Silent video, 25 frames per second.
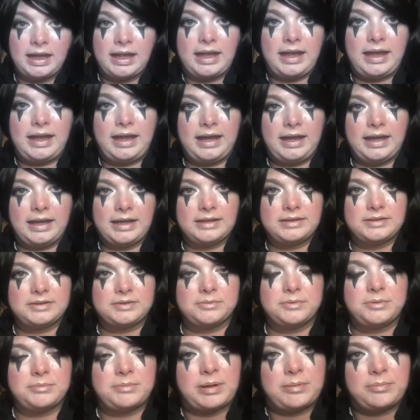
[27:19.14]
And
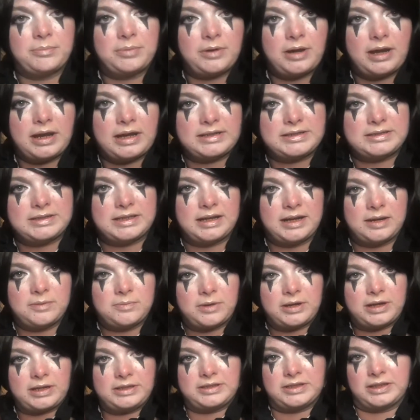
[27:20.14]
remember I said I
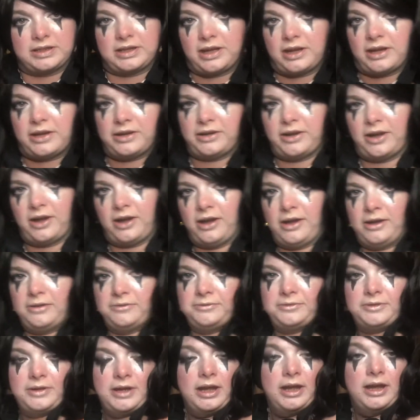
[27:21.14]
wanted to cut
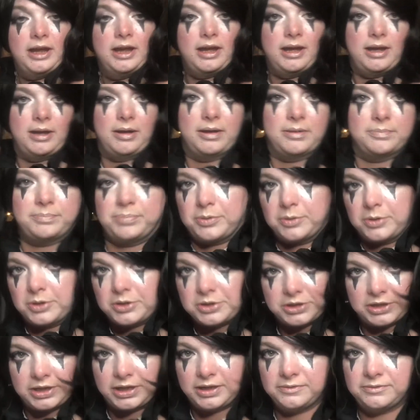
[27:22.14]
off a
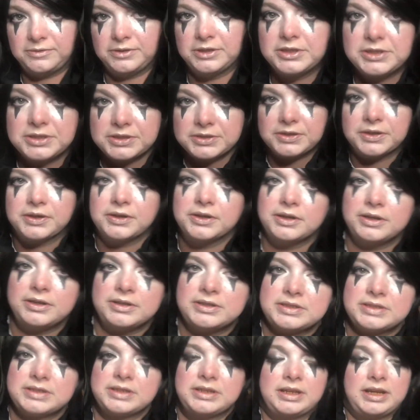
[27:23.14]
portion of the
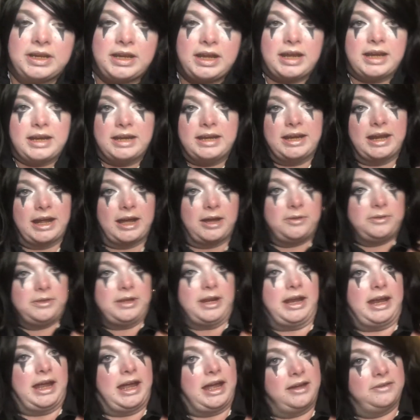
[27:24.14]
skirt? Now that
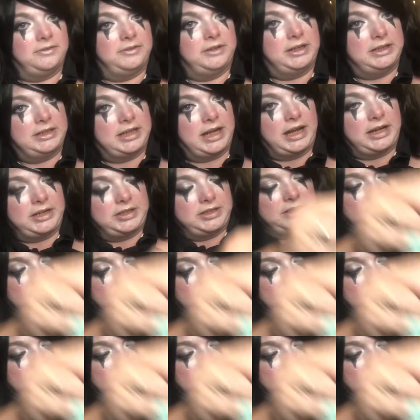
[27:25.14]
I have it attached to